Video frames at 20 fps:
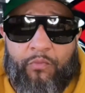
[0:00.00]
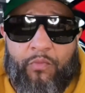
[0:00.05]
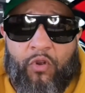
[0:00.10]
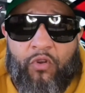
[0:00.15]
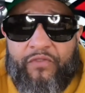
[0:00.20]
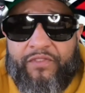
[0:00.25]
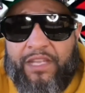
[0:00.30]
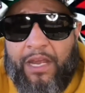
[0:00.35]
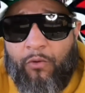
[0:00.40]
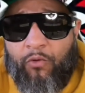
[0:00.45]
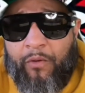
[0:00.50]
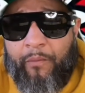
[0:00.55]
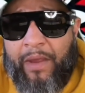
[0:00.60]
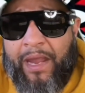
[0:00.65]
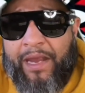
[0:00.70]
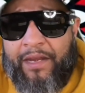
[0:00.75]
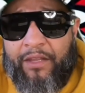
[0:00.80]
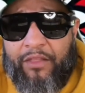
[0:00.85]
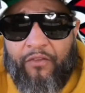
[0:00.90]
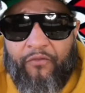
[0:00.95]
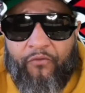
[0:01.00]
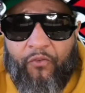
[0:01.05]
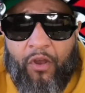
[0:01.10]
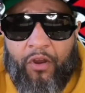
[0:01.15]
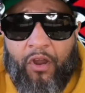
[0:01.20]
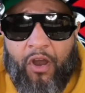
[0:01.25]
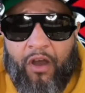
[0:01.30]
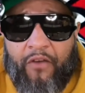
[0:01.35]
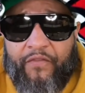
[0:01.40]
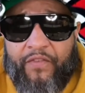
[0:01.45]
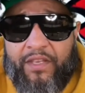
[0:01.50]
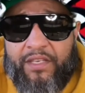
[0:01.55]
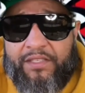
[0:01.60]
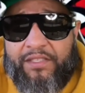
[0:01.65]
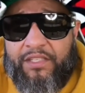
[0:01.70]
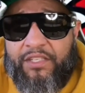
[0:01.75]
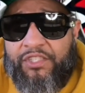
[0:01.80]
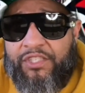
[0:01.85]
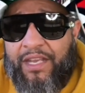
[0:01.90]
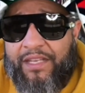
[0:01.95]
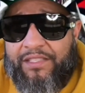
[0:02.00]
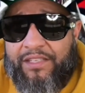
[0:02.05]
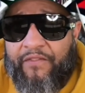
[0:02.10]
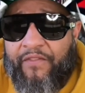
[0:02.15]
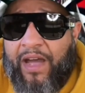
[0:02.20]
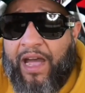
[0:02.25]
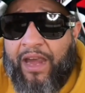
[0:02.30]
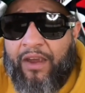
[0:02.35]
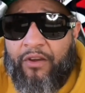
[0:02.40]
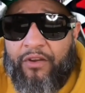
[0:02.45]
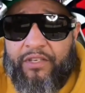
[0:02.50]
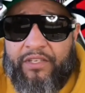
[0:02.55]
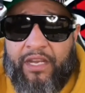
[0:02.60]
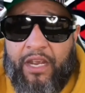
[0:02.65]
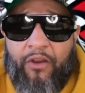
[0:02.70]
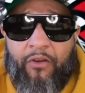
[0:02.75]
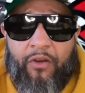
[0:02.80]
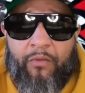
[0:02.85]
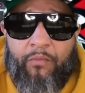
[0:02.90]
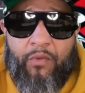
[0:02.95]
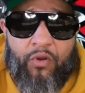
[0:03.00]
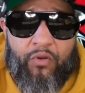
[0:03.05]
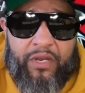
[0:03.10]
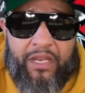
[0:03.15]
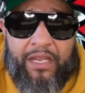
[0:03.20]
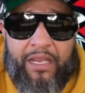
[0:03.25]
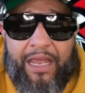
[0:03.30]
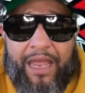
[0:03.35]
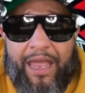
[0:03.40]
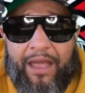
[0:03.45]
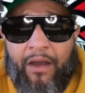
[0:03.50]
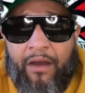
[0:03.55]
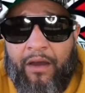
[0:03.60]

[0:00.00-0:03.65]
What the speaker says: moves that were made in the front office, the Jets have hired Darren Mougey,